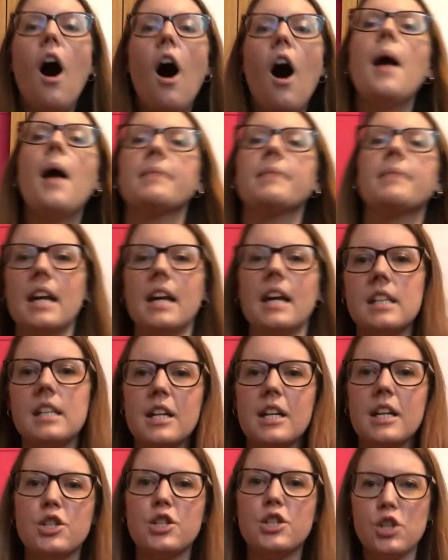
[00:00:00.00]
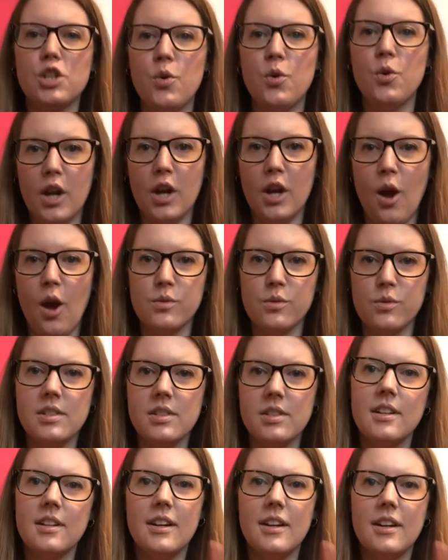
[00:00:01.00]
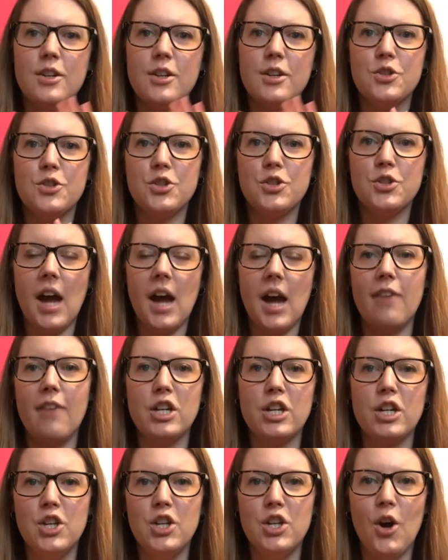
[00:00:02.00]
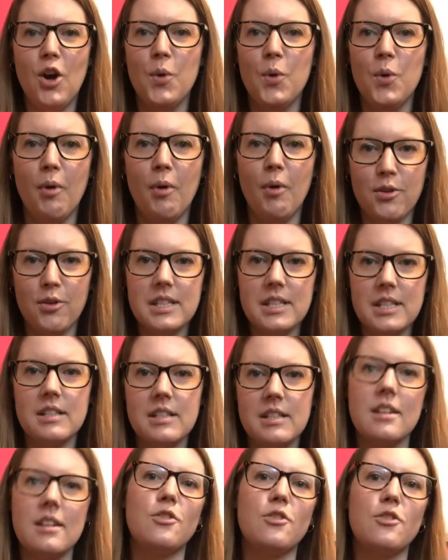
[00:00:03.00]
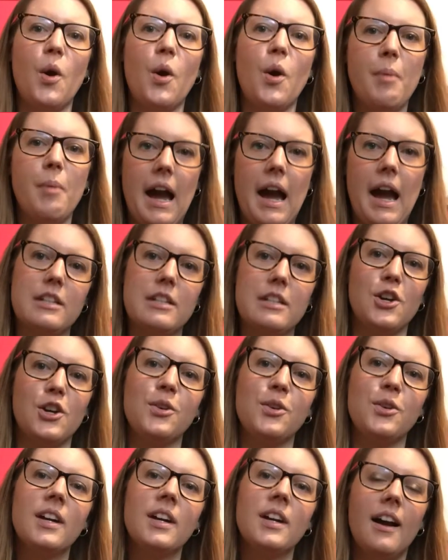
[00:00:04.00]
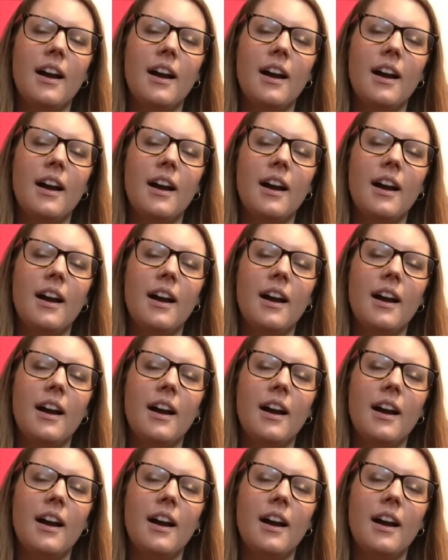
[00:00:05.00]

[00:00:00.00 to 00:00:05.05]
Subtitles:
I am getting so close to having no boxes to throw back to.